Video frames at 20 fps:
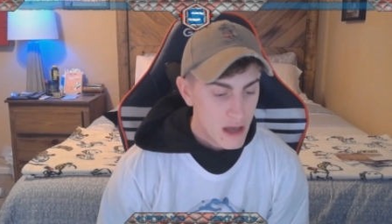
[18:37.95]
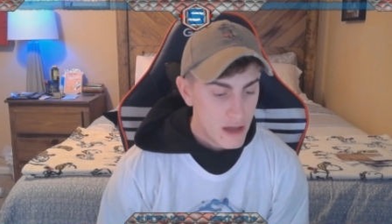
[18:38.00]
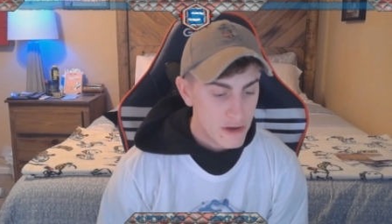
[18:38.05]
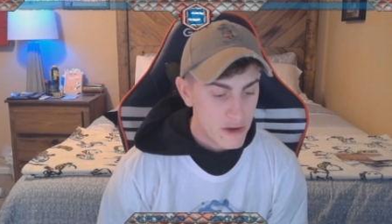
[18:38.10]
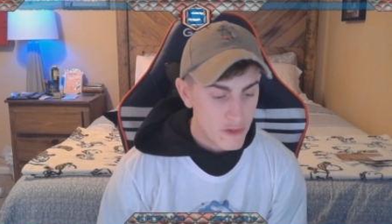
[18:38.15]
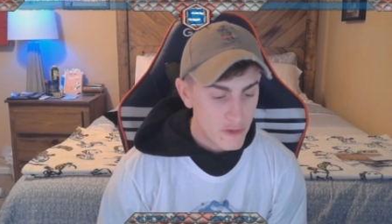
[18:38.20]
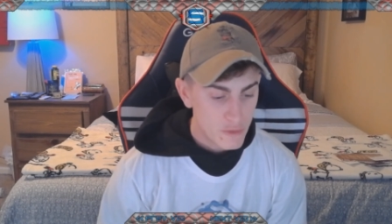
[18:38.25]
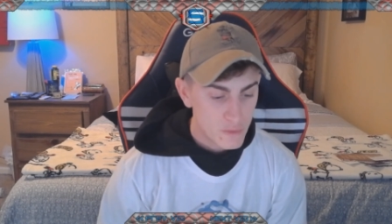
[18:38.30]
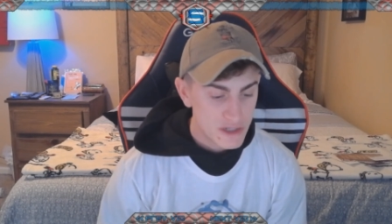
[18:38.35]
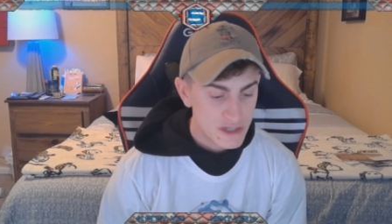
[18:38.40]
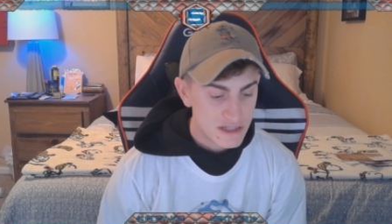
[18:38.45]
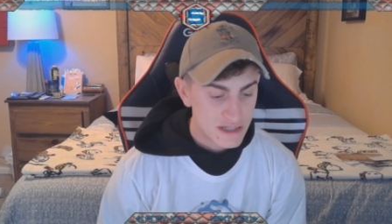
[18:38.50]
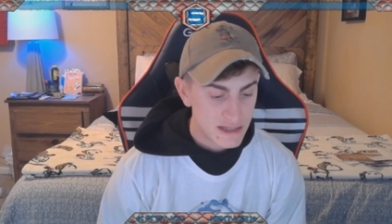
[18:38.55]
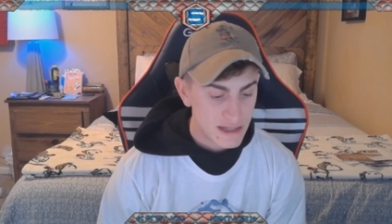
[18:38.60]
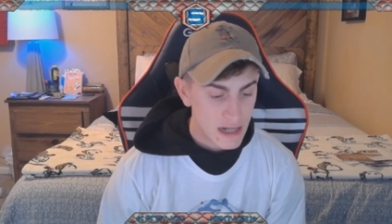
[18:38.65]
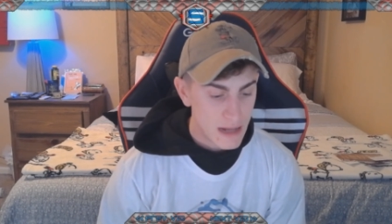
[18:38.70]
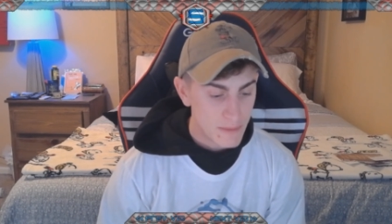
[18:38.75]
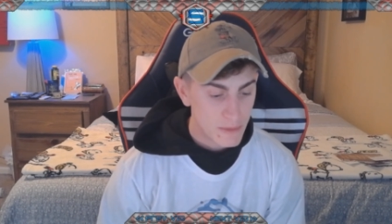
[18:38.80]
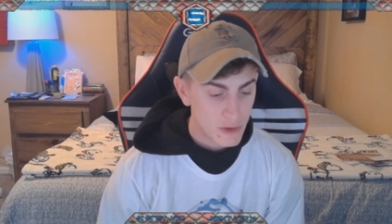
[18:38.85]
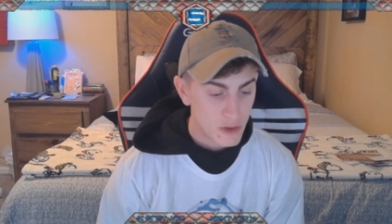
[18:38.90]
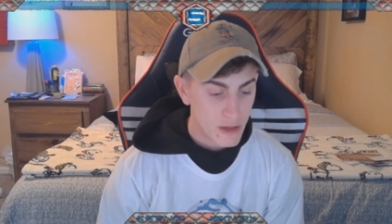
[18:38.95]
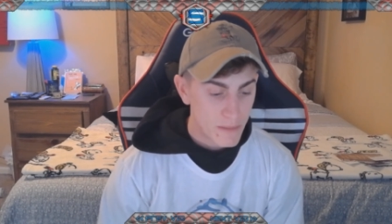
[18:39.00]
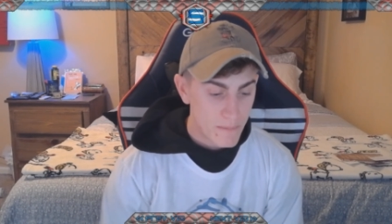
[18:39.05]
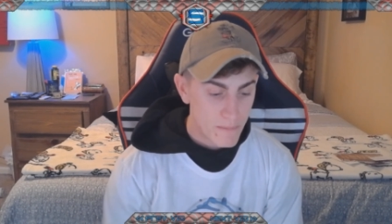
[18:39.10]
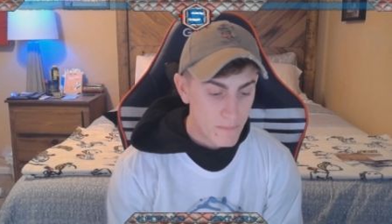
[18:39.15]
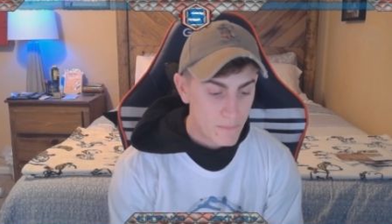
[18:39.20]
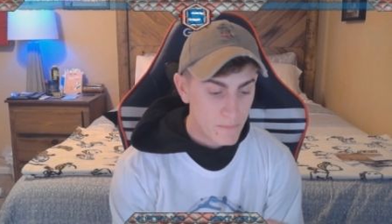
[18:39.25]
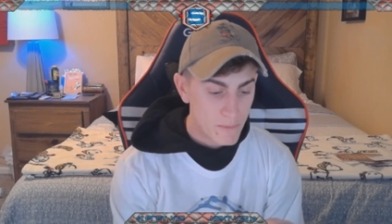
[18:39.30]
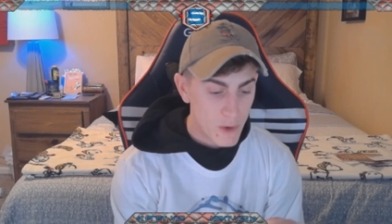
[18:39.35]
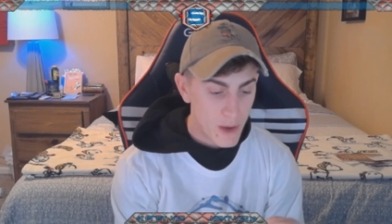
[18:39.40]
Another reason that I'm going to
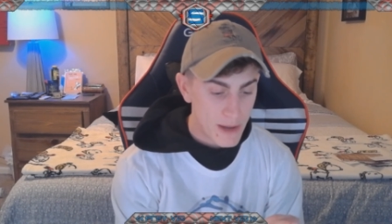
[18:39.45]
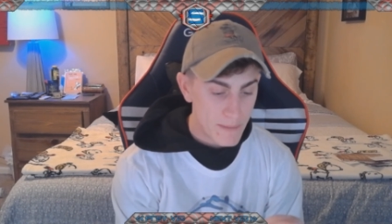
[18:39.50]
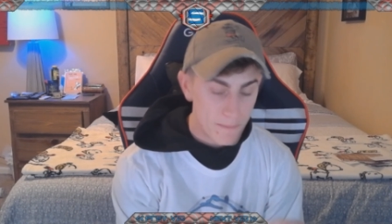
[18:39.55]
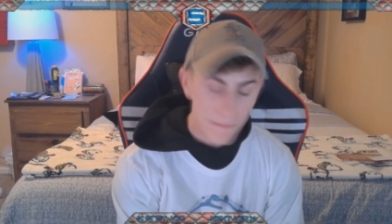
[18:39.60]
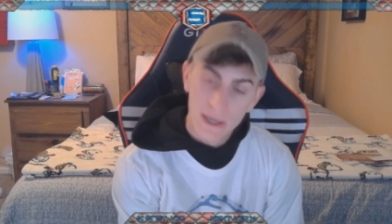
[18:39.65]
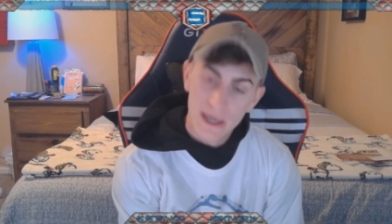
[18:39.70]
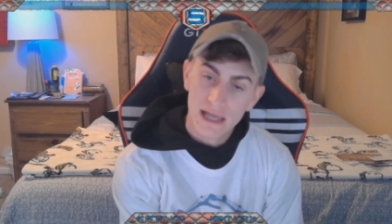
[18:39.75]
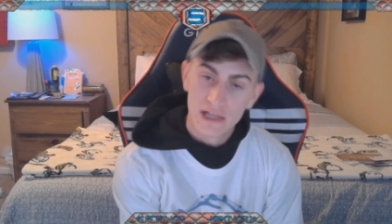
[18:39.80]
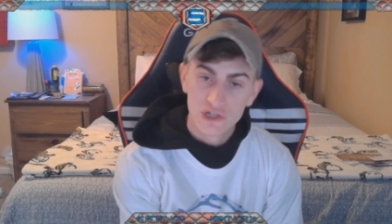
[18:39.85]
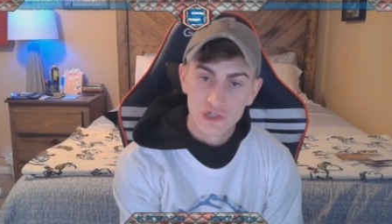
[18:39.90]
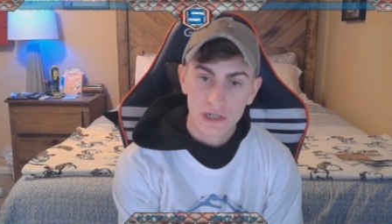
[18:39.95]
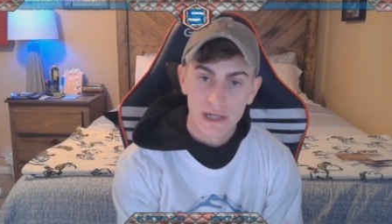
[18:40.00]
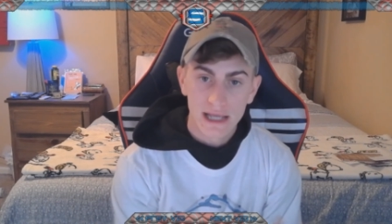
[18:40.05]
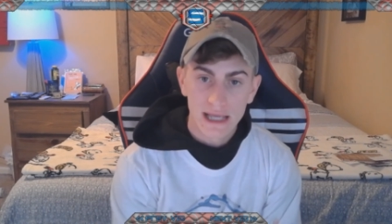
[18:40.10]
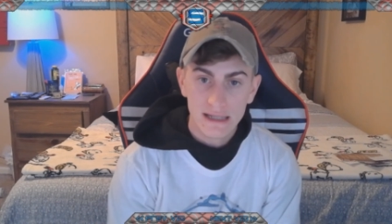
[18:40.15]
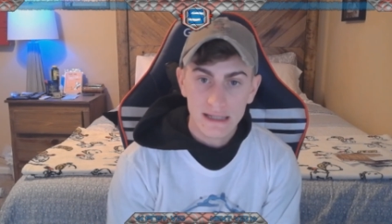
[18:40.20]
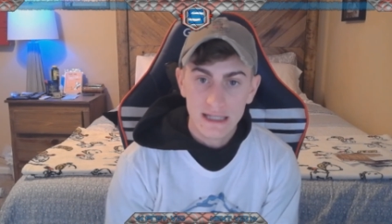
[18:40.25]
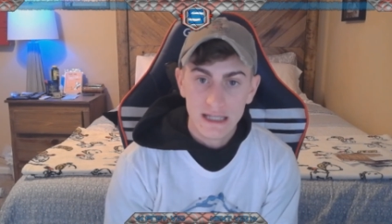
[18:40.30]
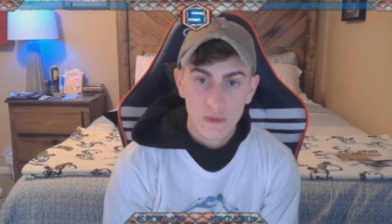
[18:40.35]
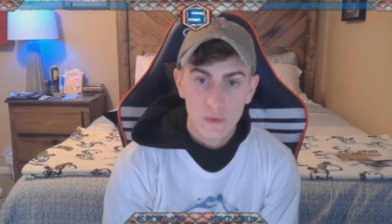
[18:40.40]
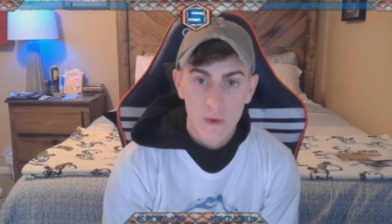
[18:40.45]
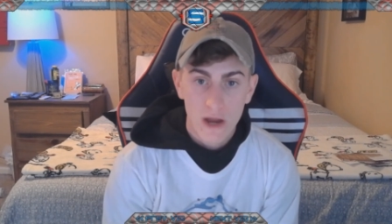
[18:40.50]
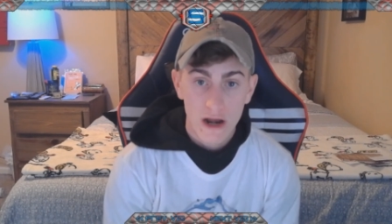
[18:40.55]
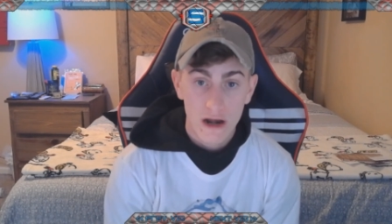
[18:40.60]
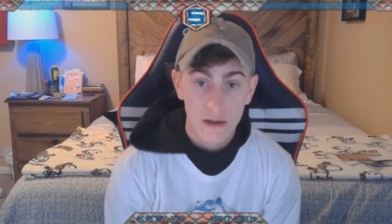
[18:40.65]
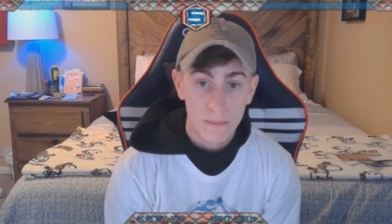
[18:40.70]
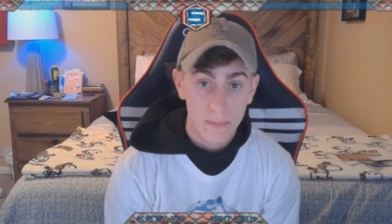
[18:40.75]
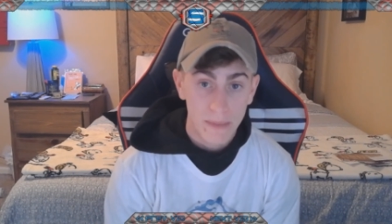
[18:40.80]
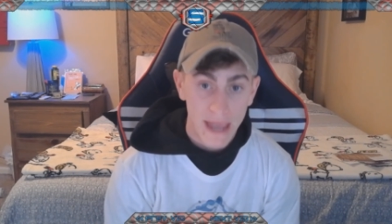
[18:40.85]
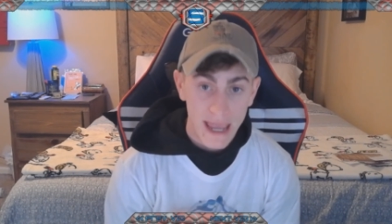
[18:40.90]
go ahead and pitch an
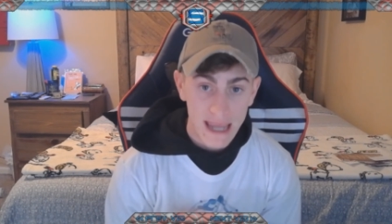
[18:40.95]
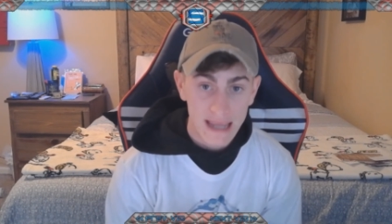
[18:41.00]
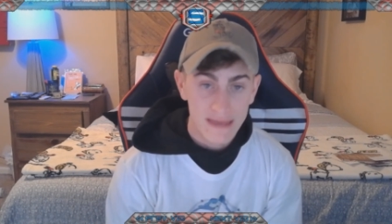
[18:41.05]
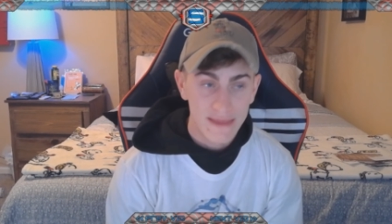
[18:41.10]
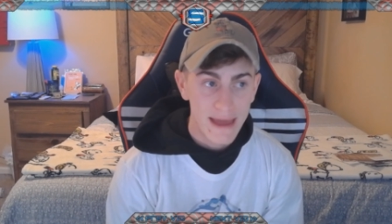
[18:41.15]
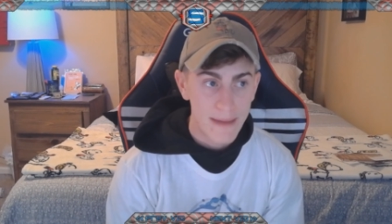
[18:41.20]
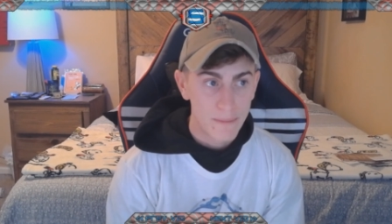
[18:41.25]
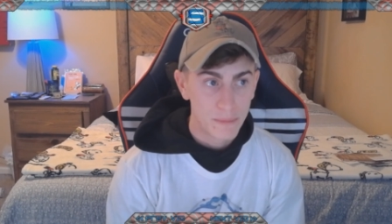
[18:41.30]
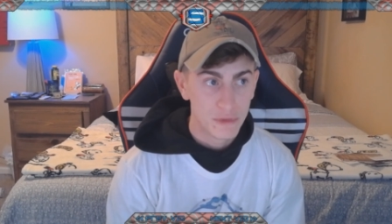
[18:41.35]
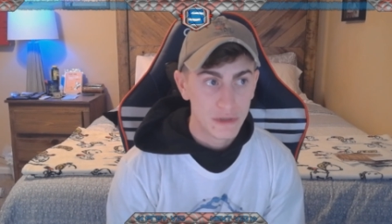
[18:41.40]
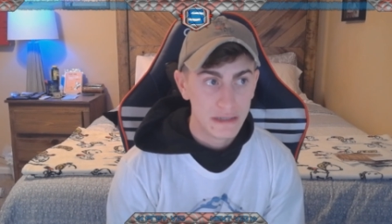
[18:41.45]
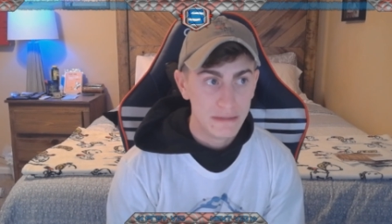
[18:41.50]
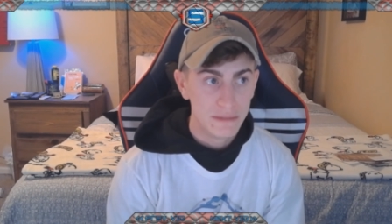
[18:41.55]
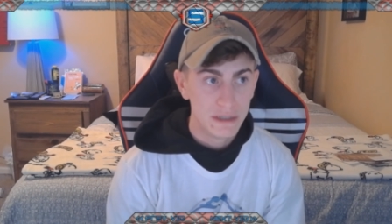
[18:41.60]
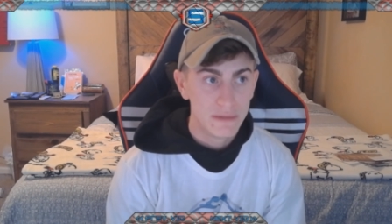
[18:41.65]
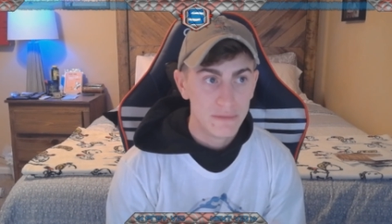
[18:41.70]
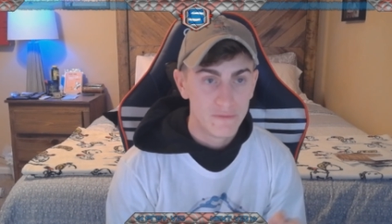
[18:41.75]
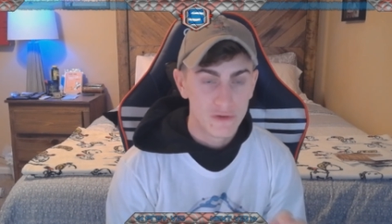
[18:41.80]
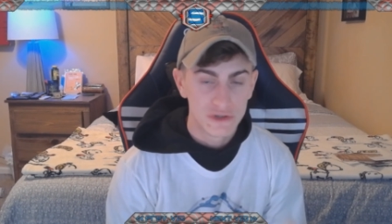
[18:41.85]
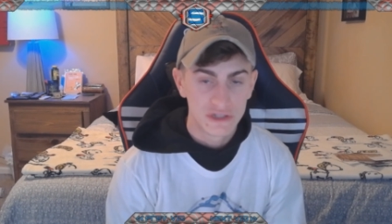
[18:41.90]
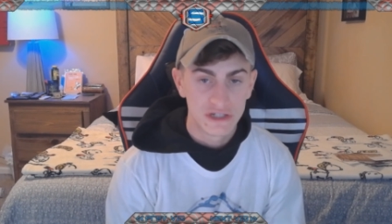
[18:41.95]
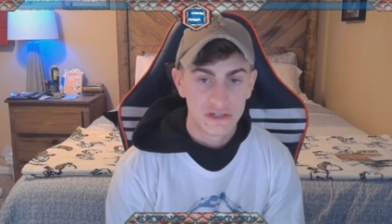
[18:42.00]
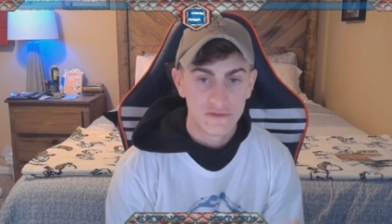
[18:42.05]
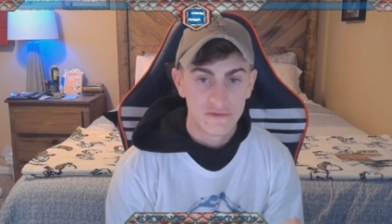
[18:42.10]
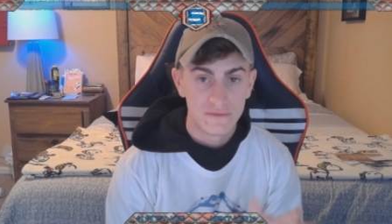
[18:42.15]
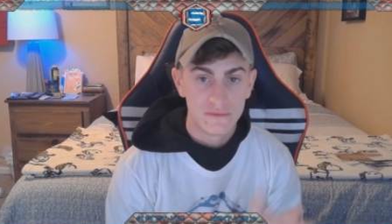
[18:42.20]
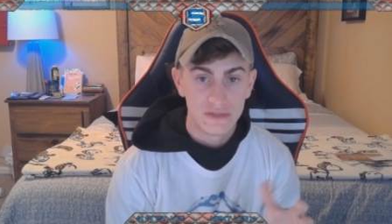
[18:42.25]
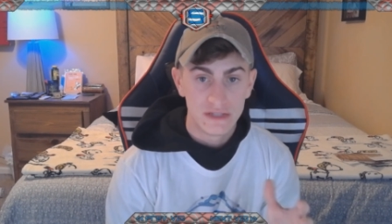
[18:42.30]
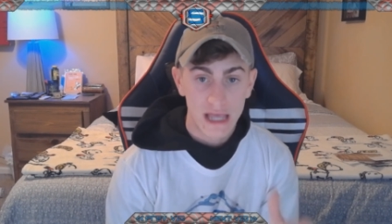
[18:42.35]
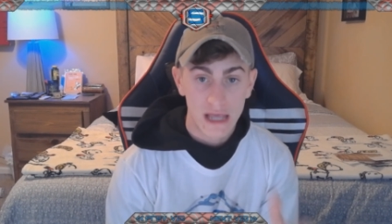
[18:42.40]
Alienware paying that premium versus
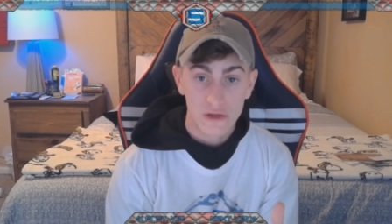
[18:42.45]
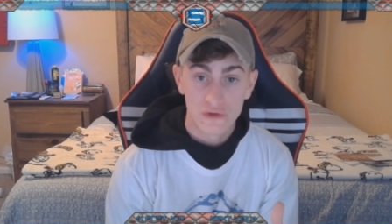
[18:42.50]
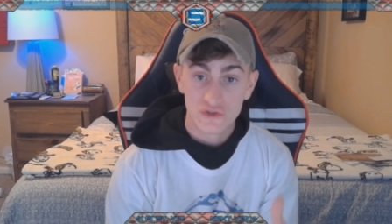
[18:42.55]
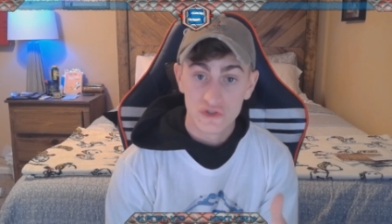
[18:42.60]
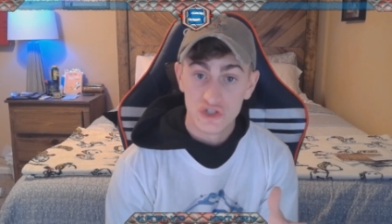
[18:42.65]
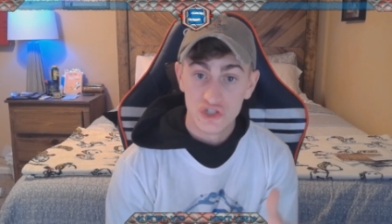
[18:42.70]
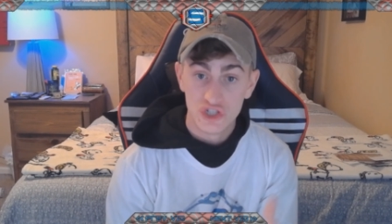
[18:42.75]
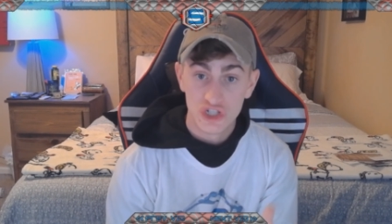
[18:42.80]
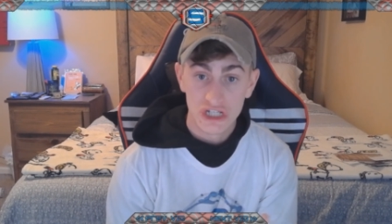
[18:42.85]
Dell's